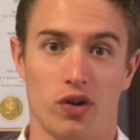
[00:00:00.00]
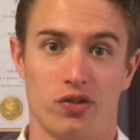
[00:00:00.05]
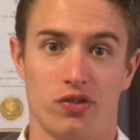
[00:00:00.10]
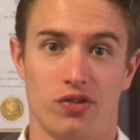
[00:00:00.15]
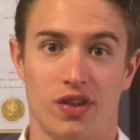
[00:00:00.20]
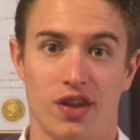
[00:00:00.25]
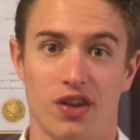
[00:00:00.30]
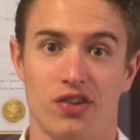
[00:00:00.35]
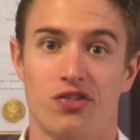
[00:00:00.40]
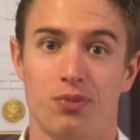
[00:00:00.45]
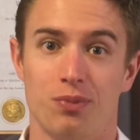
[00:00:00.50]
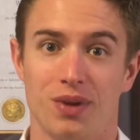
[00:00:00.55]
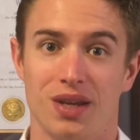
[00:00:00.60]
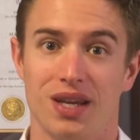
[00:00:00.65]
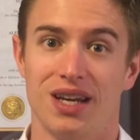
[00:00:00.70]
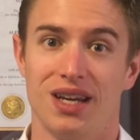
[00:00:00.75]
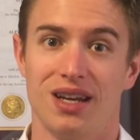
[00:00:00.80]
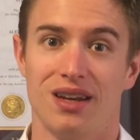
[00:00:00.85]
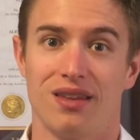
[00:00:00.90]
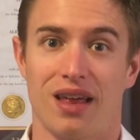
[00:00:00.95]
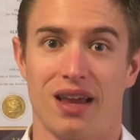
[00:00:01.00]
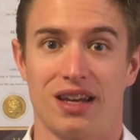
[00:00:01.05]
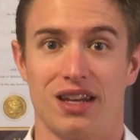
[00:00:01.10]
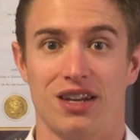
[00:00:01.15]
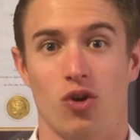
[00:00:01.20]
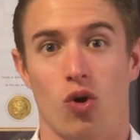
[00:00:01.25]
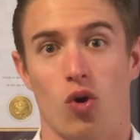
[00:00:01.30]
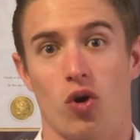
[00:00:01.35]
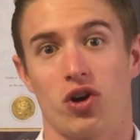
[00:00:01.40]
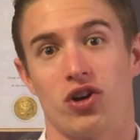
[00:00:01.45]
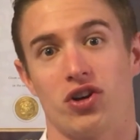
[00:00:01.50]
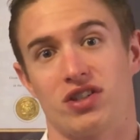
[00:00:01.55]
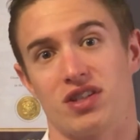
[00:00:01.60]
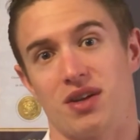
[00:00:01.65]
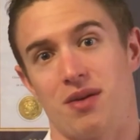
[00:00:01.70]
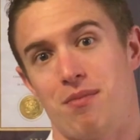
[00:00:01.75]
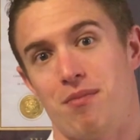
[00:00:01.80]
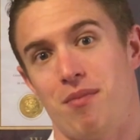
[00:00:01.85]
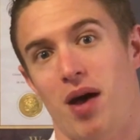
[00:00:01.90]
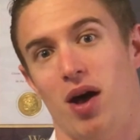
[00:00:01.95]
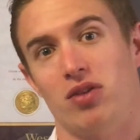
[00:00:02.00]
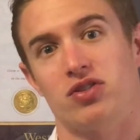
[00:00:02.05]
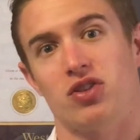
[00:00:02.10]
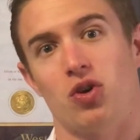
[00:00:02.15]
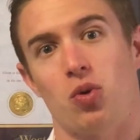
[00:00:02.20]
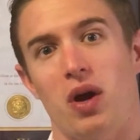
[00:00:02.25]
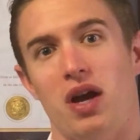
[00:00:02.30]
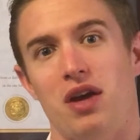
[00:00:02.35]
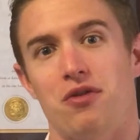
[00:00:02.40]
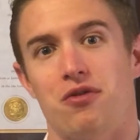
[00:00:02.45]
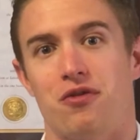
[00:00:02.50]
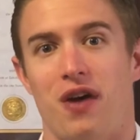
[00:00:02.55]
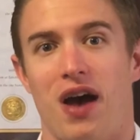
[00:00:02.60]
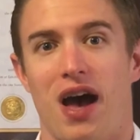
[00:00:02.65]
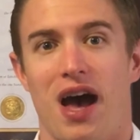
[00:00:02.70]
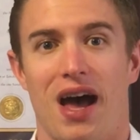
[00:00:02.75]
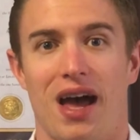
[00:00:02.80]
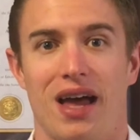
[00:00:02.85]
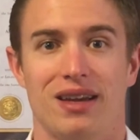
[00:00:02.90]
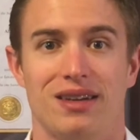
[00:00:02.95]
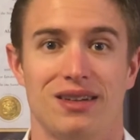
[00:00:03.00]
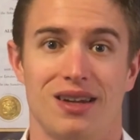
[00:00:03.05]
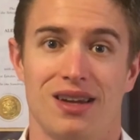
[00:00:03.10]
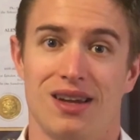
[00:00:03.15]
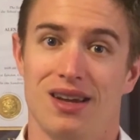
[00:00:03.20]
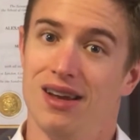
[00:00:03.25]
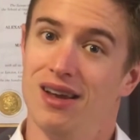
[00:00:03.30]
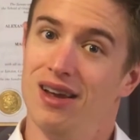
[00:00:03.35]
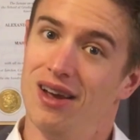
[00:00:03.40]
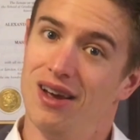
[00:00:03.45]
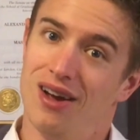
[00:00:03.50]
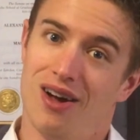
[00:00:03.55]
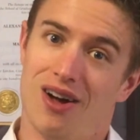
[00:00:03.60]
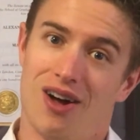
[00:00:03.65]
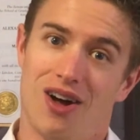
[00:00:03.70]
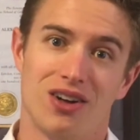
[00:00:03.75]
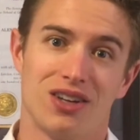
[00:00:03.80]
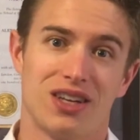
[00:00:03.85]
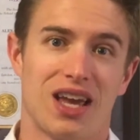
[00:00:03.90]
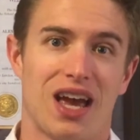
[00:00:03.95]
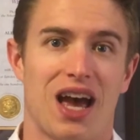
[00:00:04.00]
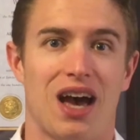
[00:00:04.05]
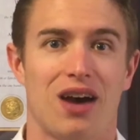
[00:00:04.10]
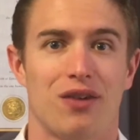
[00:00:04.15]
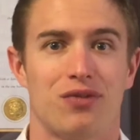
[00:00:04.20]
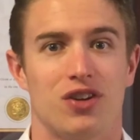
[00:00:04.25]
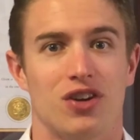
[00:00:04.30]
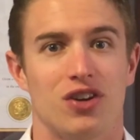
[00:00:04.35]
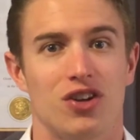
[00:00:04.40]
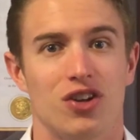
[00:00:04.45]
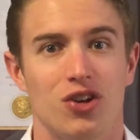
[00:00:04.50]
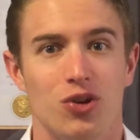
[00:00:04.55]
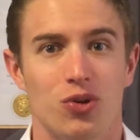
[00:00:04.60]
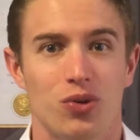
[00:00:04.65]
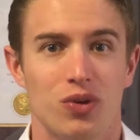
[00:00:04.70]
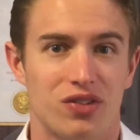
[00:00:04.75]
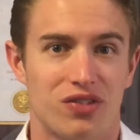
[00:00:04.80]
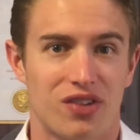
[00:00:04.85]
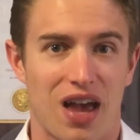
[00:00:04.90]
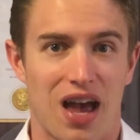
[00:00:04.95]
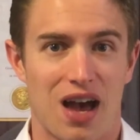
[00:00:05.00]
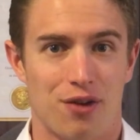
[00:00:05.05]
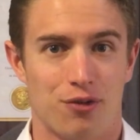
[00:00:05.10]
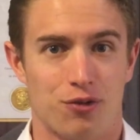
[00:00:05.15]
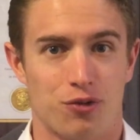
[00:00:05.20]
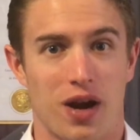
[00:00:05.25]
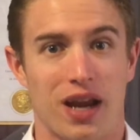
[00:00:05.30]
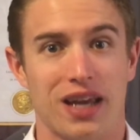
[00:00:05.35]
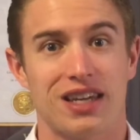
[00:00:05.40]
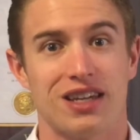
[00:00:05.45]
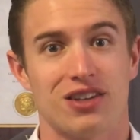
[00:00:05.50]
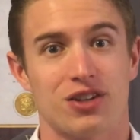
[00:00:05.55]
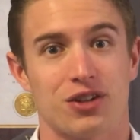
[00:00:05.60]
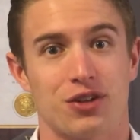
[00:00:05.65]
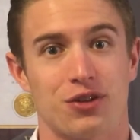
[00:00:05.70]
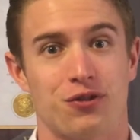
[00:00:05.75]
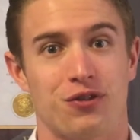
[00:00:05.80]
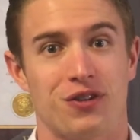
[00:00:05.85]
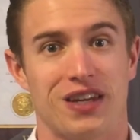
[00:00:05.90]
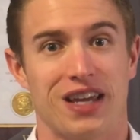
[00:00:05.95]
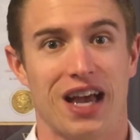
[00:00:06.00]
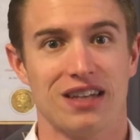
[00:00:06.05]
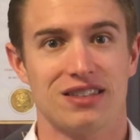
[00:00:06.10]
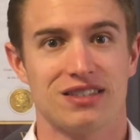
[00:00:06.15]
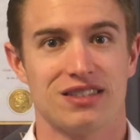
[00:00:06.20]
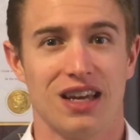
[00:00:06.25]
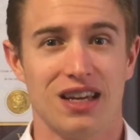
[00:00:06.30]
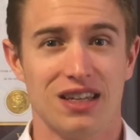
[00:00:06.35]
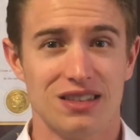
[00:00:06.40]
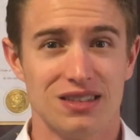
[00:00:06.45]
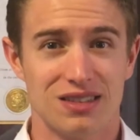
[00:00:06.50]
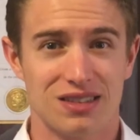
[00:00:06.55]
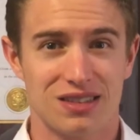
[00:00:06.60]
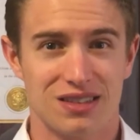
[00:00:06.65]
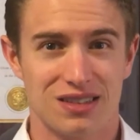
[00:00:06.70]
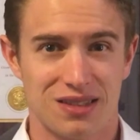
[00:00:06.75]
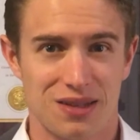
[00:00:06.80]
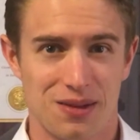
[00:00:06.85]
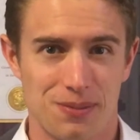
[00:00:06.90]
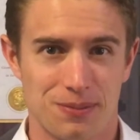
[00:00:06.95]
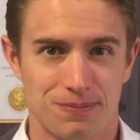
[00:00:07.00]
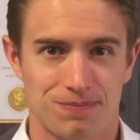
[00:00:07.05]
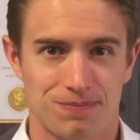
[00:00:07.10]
does this mean that in order to melt away fat, all you have to do is have regular fiestas?